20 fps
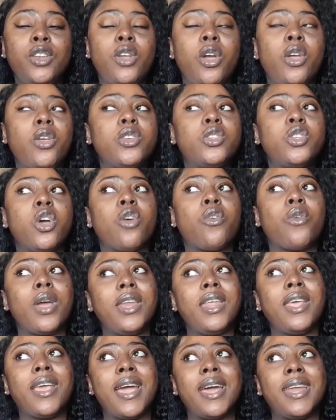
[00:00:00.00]
Don't use your
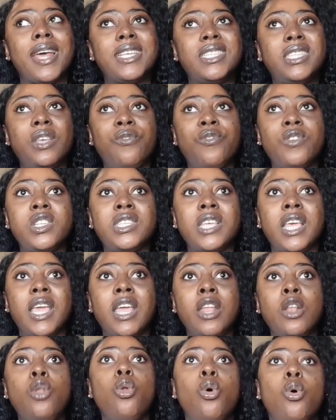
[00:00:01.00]
credit card as if it's
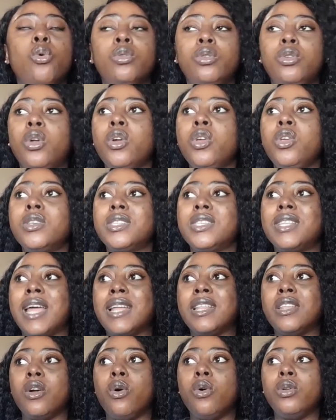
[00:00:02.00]
a loan. Don't use it
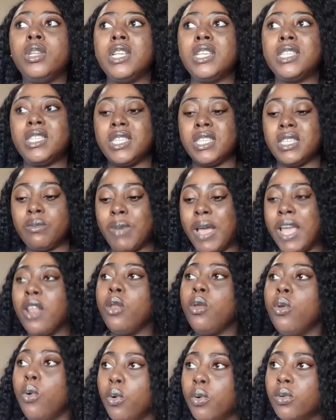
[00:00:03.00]
that, oh, this is my
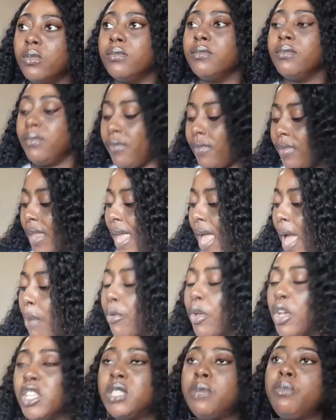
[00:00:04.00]
loan.
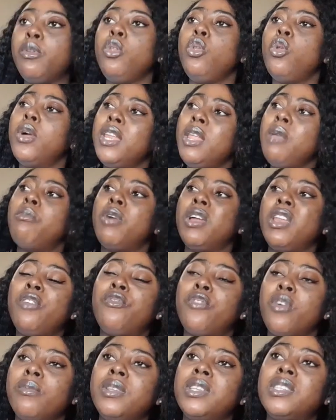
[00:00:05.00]
I'm going to be loaning money
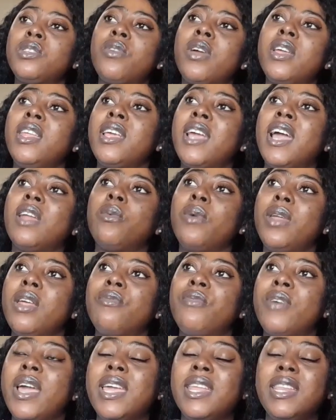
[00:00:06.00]
from this credit card
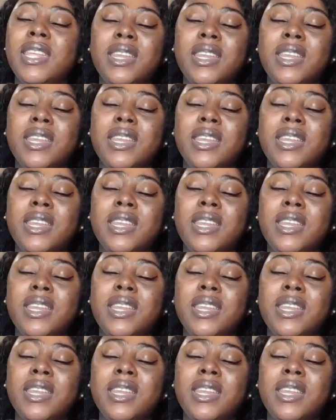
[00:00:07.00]
whenever I